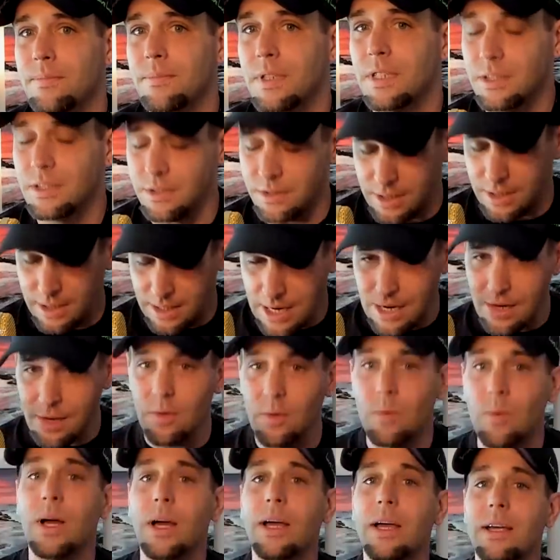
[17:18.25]
is to get out of
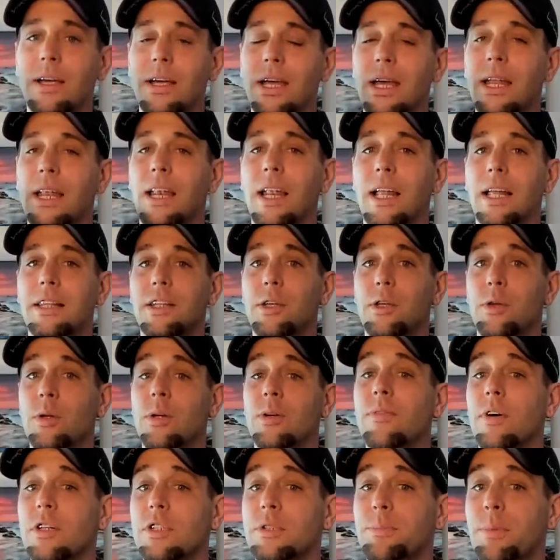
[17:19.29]
the way and let the
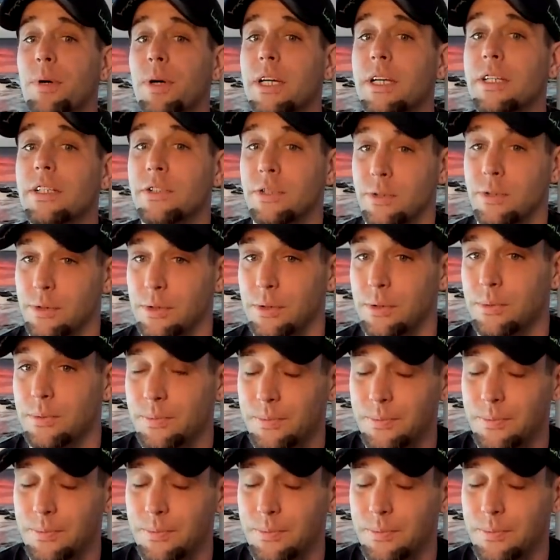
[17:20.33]
universe bring it to you.